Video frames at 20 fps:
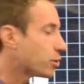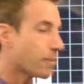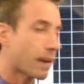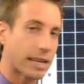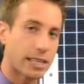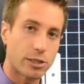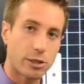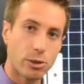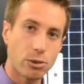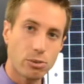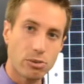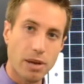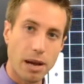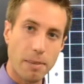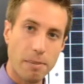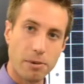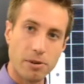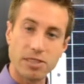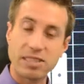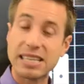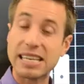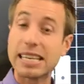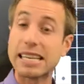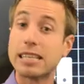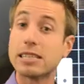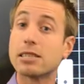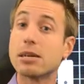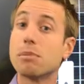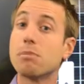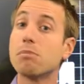my two numbers needing
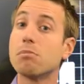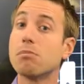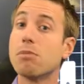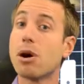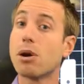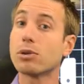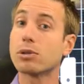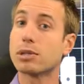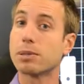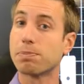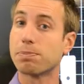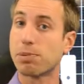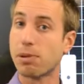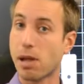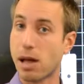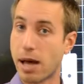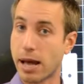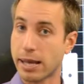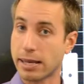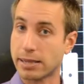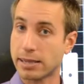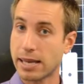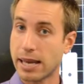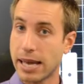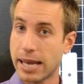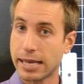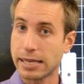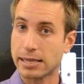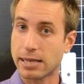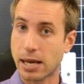to multiply to
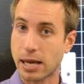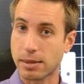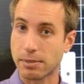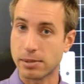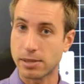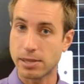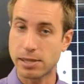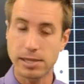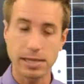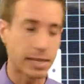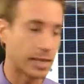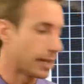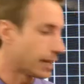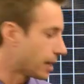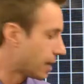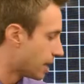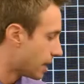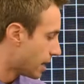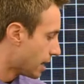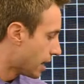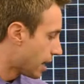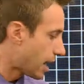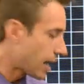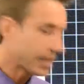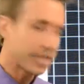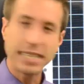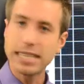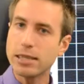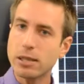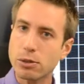a times c, I
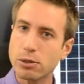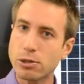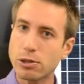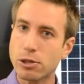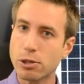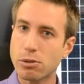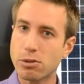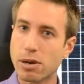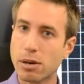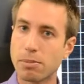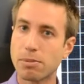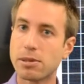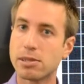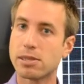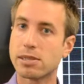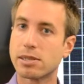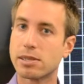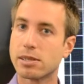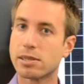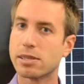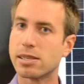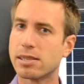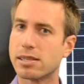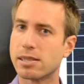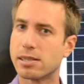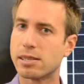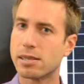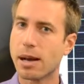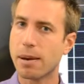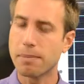need those two numbers to
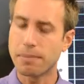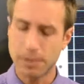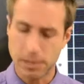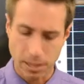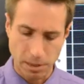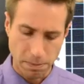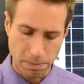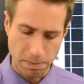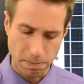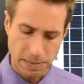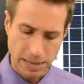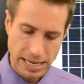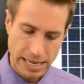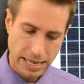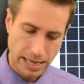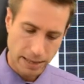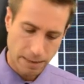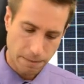sum to b.